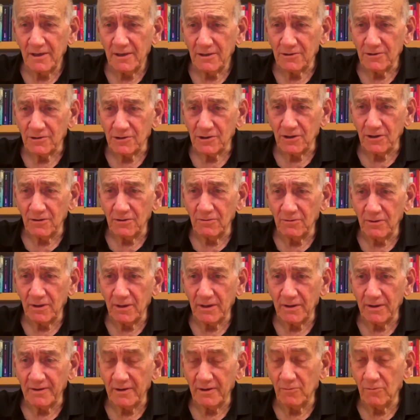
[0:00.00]

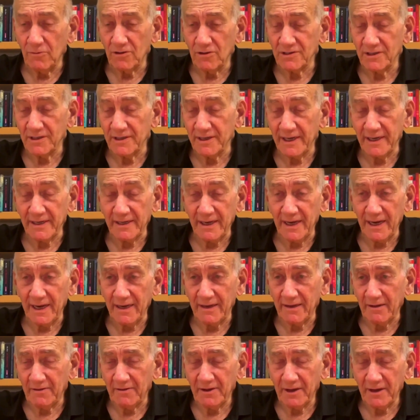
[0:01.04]
So there was an idea,
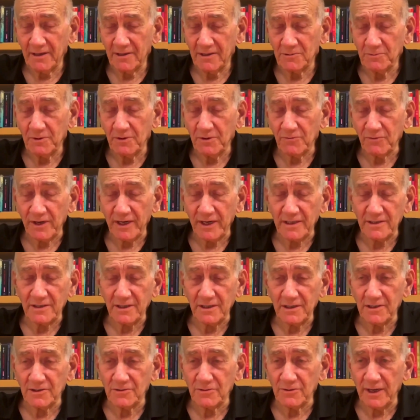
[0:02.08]
and I think it's been raised
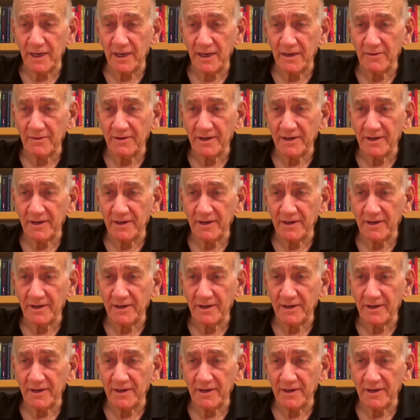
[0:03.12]
in Israel,